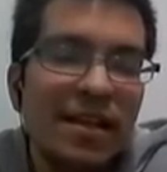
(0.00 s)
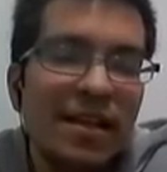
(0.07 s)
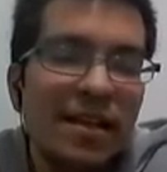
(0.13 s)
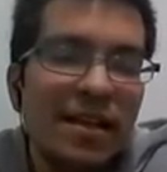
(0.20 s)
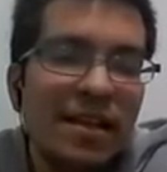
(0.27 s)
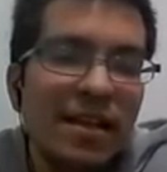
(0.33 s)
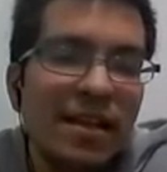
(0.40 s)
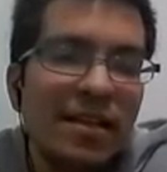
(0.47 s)

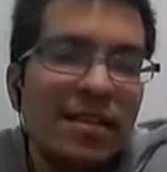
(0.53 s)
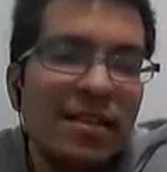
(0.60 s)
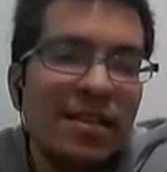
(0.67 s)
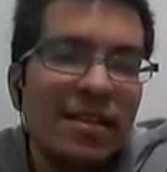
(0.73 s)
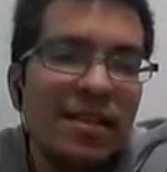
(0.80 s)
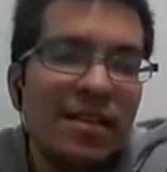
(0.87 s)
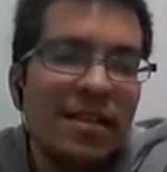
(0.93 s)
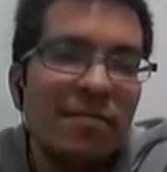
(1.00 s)
That
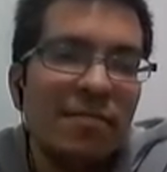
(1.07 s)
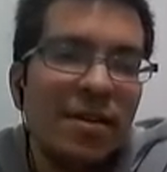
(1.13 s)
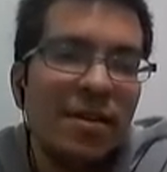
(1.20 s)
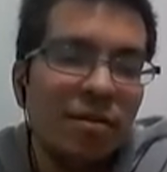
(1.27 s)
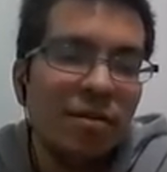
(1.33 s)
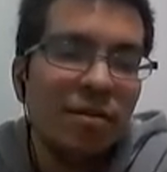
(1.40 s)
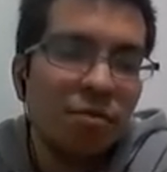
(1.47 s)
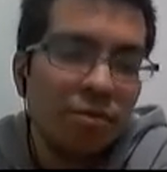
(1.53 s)
is a very
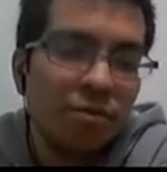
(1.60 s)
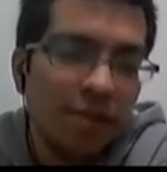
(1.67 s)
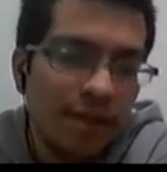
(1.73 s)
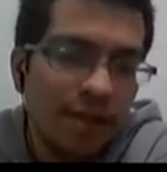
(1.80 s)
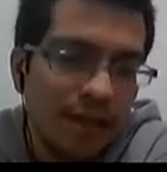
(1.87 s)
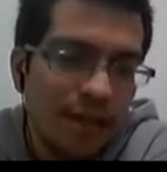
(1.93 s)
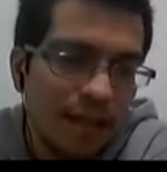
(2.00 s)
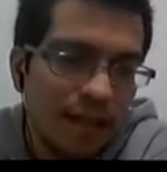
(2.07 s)
good
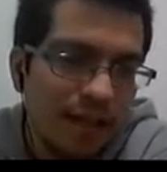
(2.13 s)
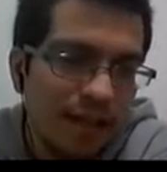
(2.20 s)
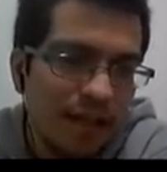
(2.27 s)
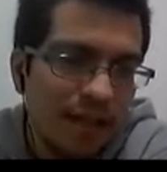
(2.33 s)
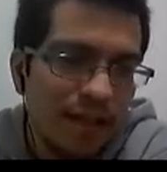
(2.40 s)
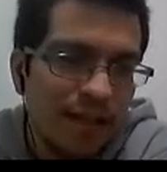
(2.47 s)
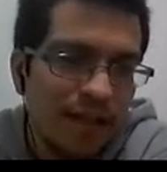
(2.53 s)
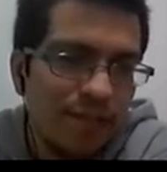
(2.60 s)

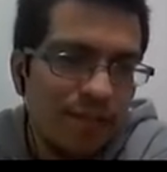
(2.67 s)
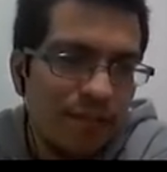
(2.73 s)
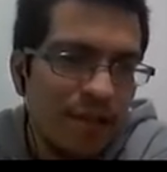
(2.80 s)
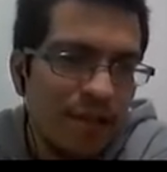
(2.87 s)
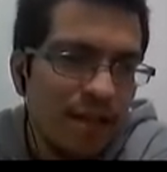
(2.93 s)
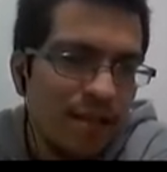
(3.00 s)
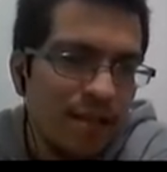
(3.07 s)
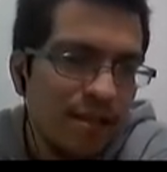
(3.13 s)

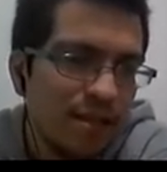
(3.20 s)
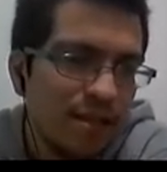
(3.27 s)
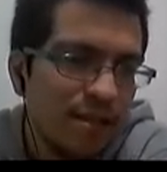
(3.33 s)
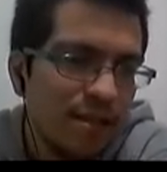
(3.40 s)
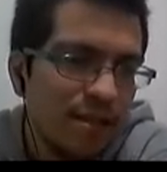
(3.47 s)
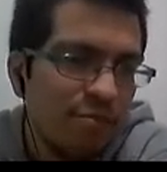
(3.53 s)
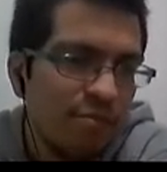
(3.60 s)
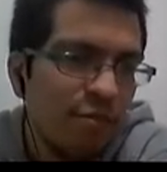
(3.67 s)
ephemeris,
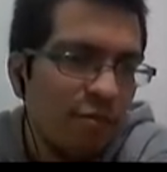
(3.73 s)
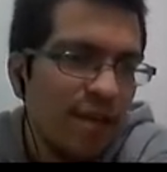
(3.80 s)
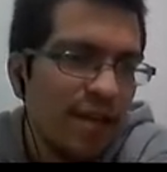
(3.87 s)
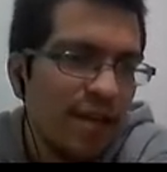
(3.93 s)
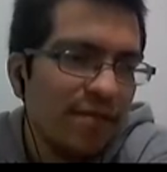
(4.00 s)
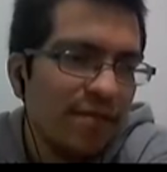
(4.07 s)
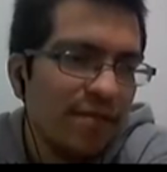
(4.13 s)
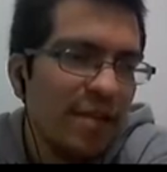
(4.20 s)
public
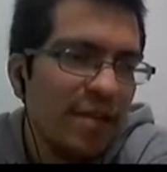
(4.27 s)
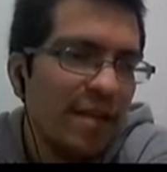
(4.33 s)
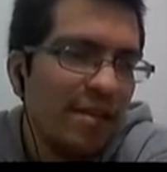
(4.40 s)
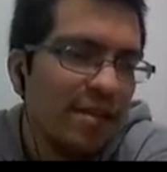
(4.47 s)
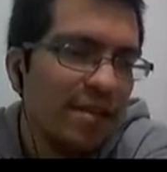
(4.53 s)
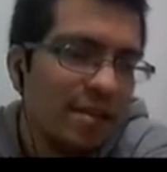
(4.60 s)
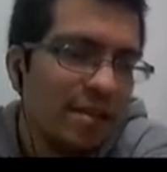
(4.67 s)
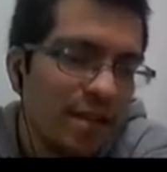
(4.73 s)
ephemeris
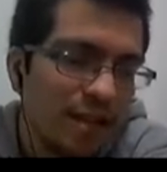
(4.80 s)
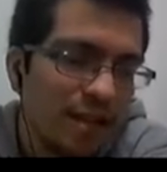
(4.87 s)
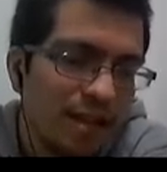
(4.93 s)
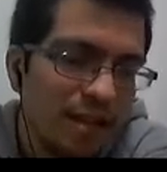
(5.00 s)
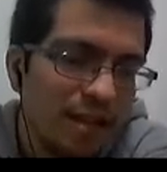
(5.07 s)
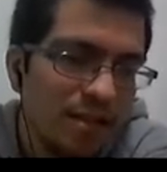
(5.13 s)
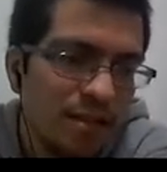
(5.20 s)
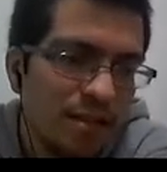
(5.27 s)

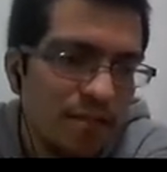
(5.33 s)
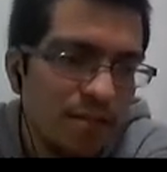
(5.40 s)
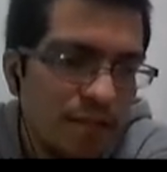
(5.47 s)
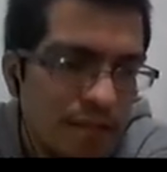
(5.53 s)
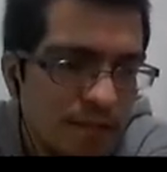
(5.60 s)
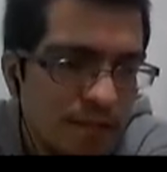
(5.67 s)
service.